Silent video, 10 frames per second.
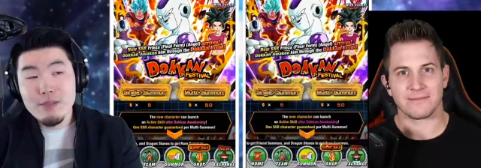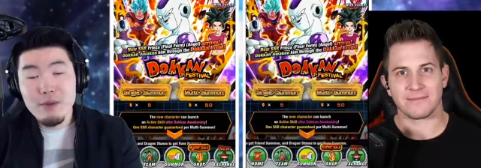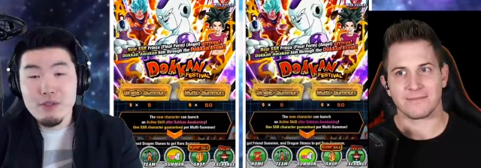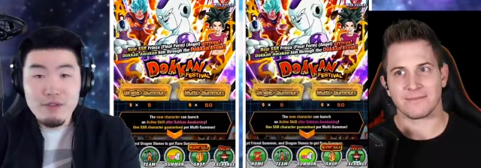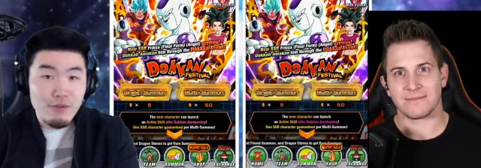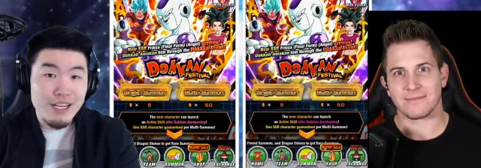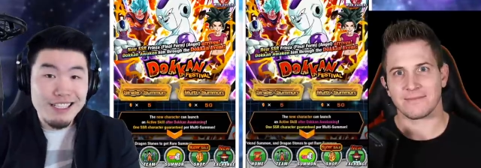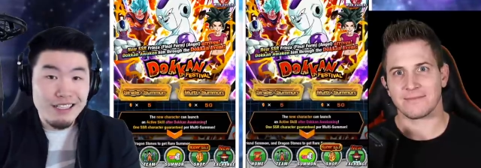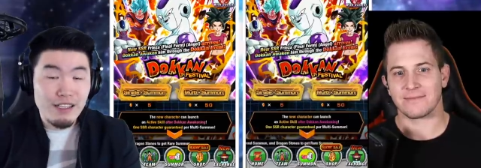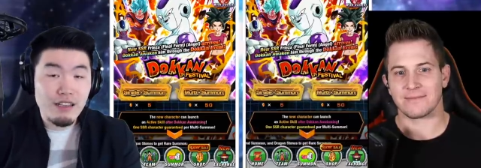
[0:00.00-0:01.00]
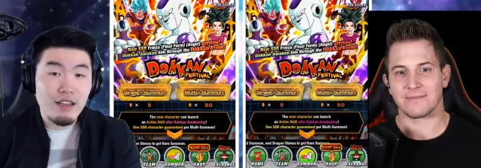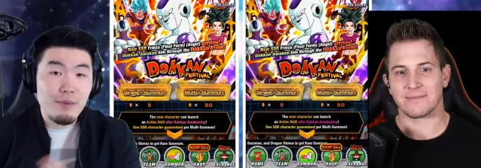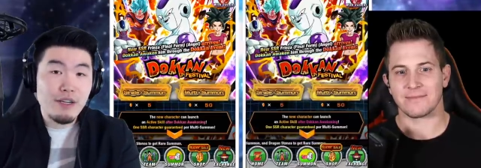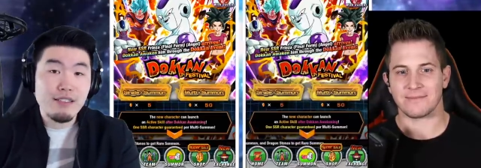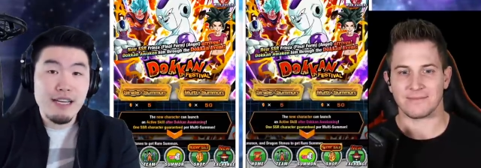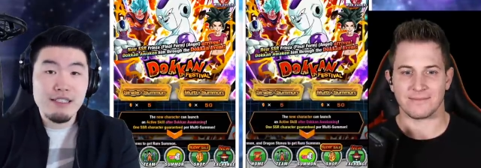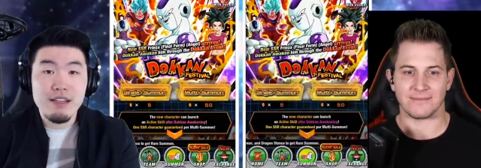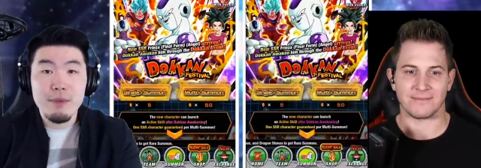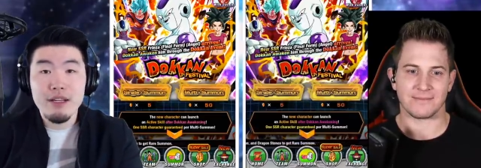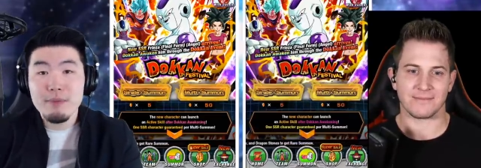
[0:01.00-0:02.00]
Speaker 1: pulls Frieza, the other person
Speaker 2: has to
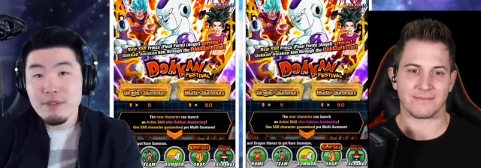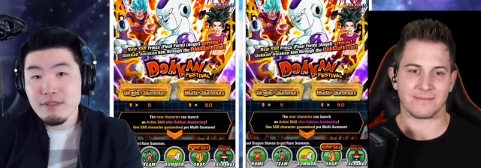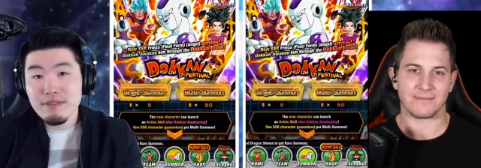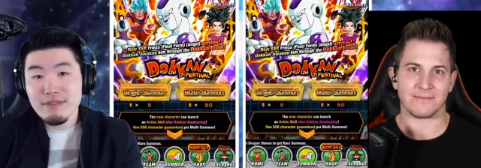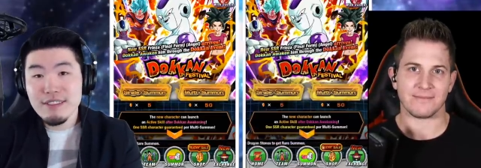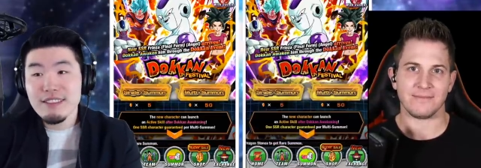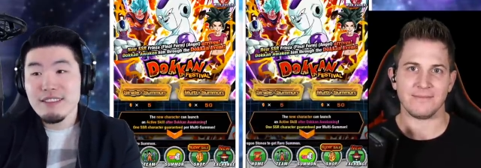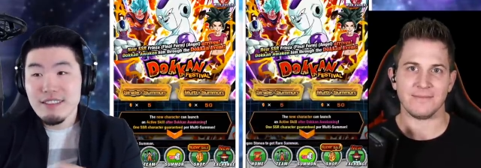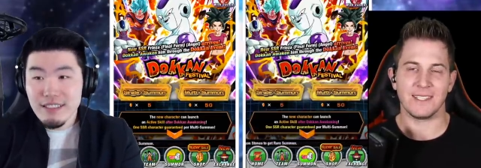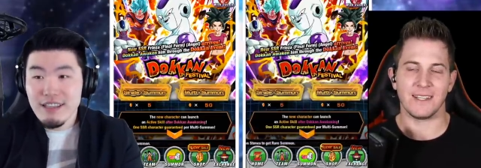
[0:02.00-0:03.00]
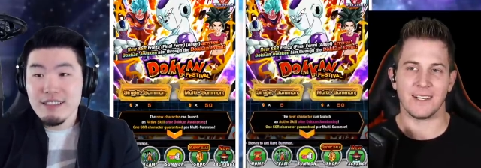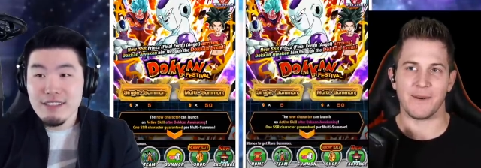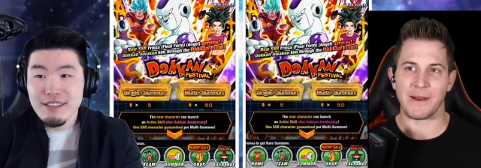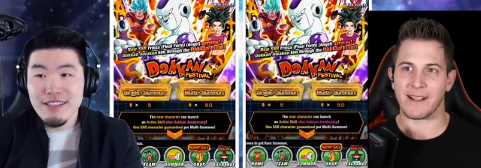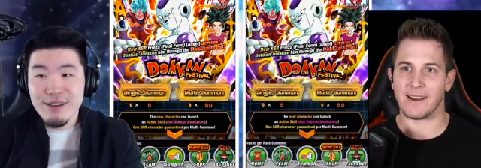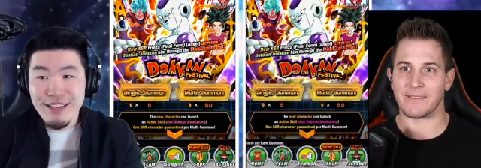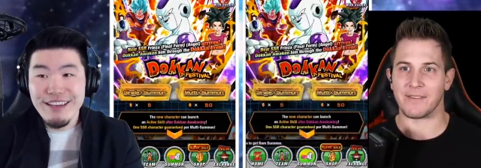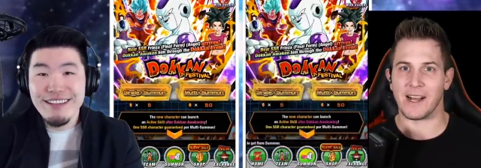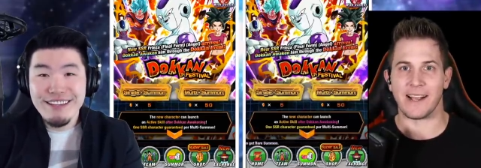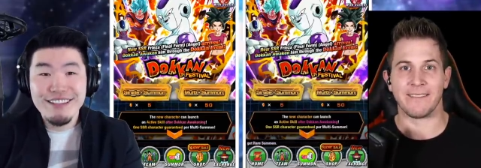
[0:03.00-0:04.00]
double up. Oh my god, okay?
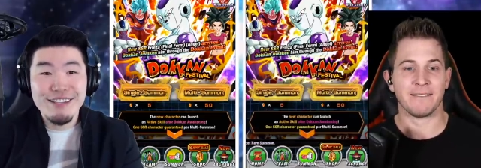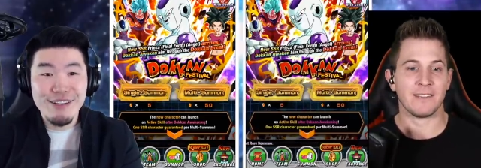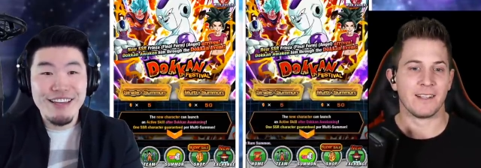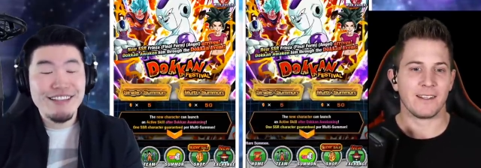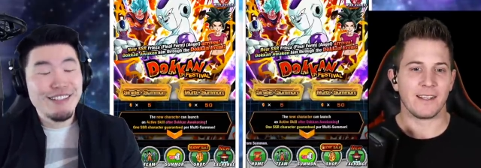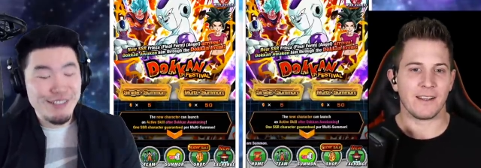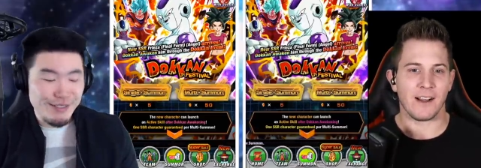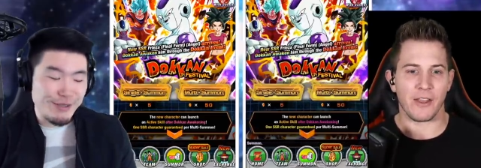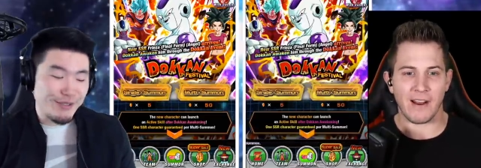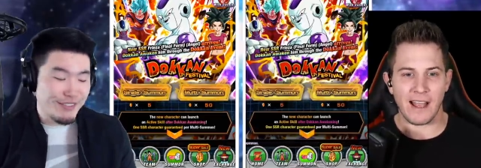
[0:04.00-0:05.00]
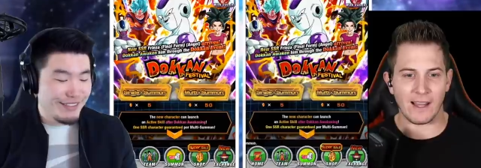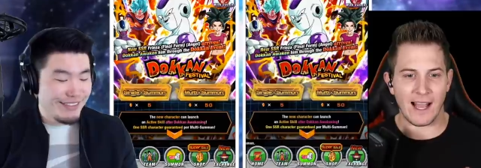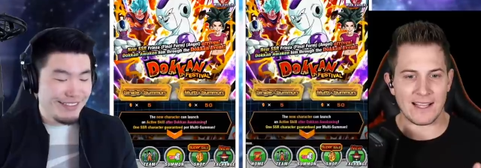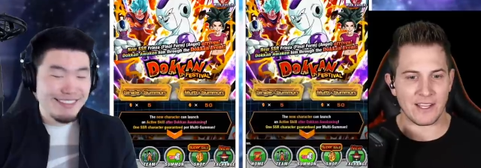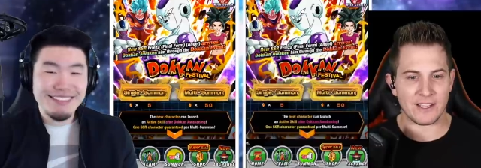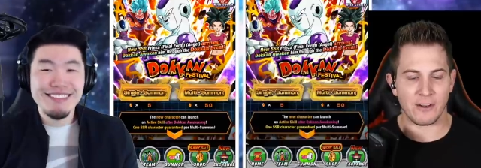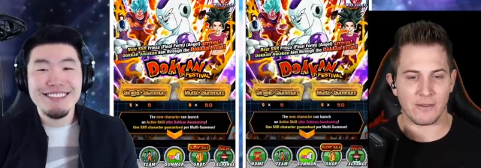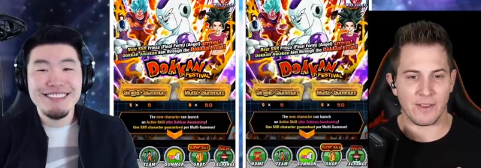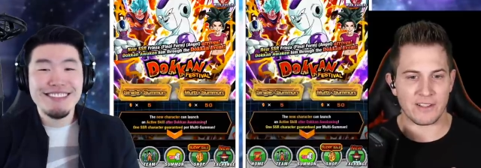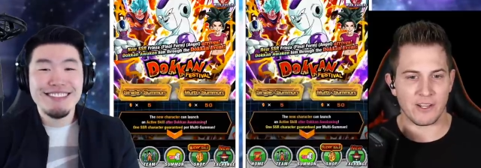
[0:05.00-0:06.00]
fine. Okay. Cool. Are there LRs? There's no
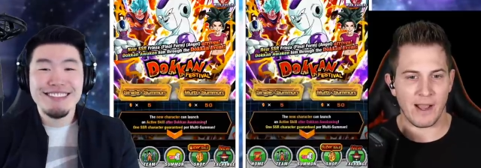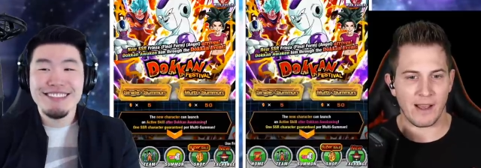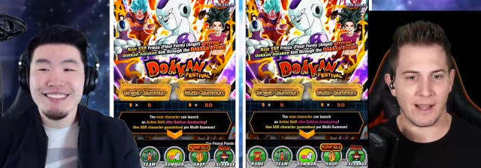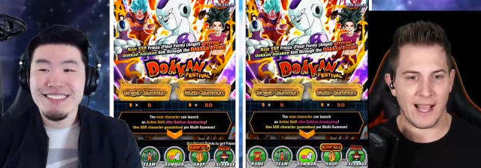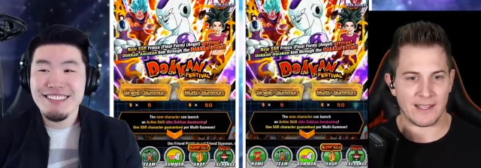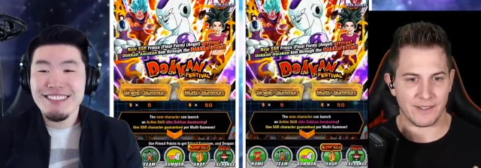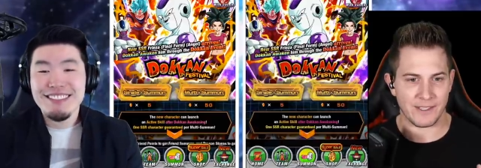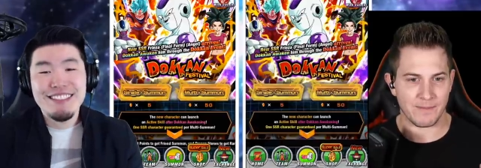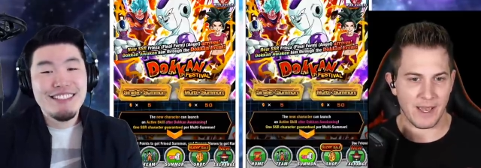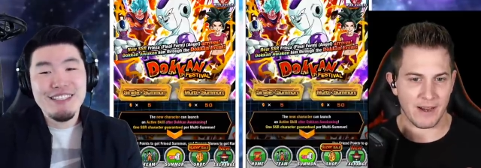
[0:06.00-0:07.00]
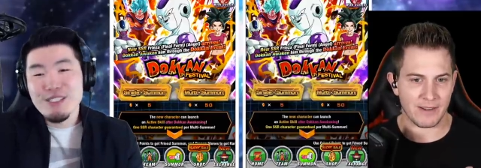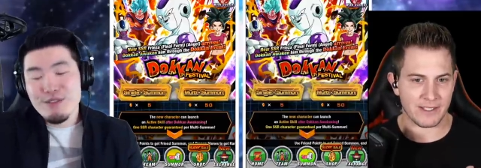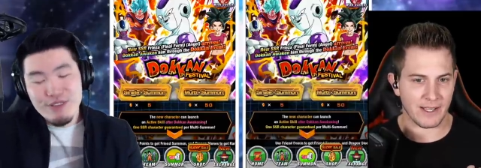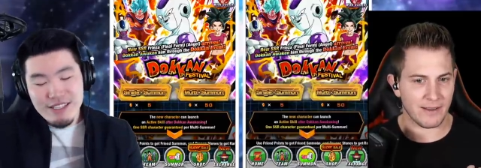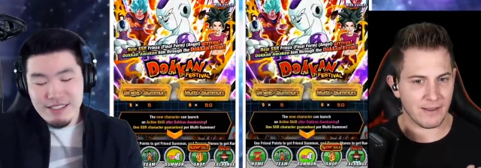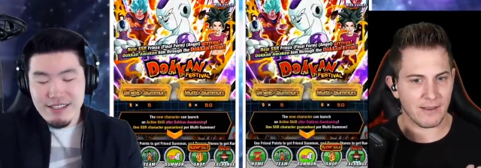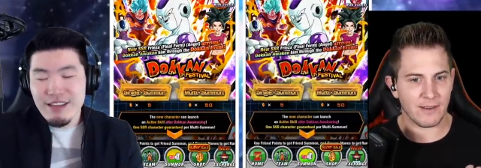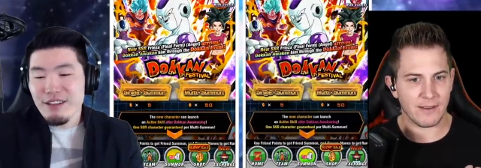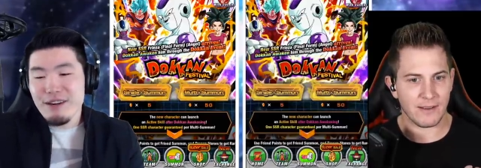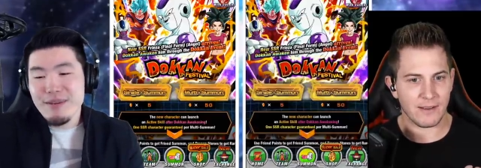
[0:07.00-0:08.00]
there's no LRs on this banner. No, so Frieza's the
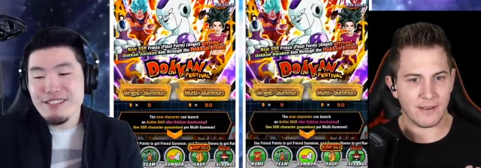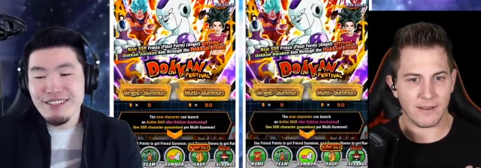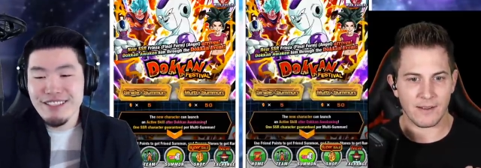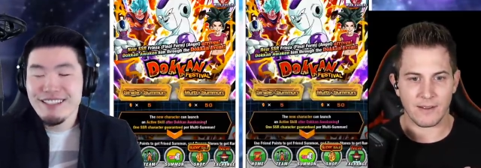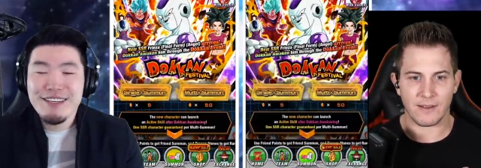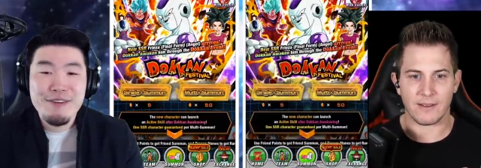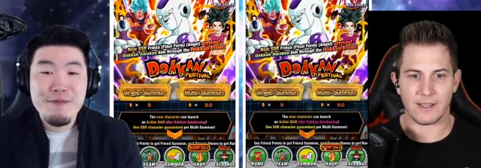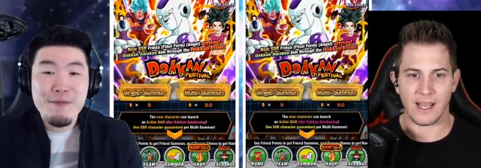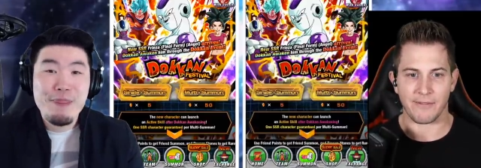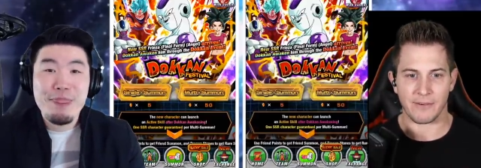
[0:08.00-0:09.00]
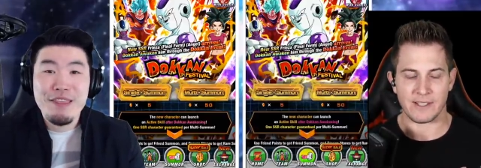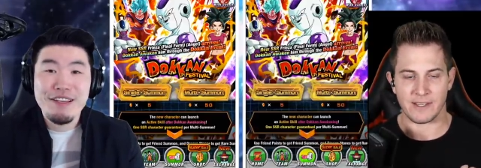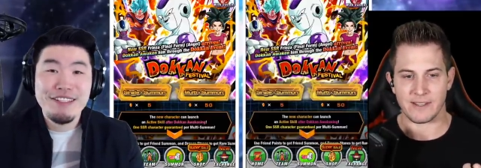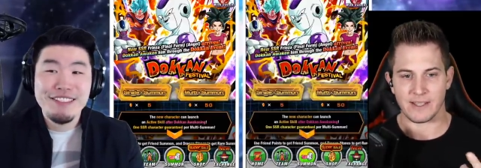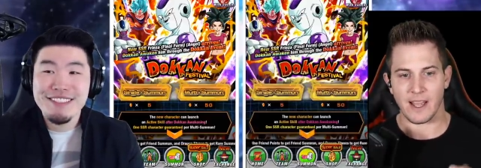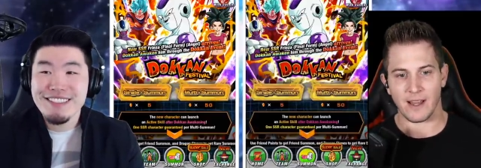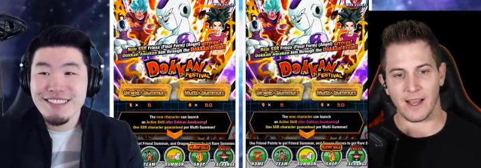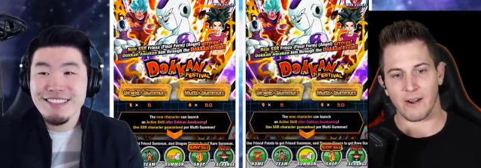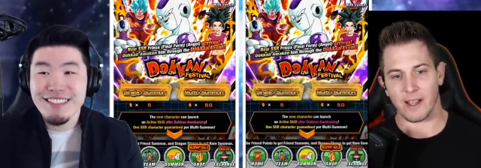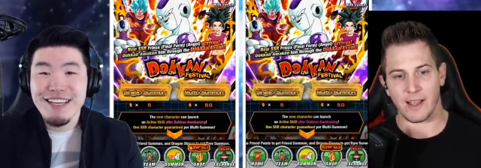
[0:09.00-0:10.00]
LR basically. Yeah, Frieza is the
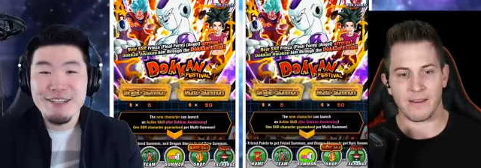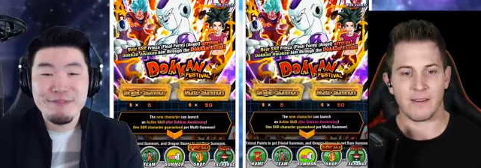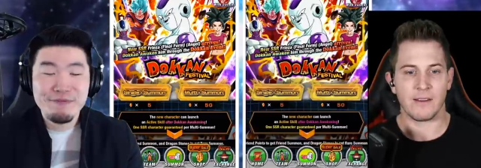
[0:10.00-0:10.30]
LR. Okay. Yeah.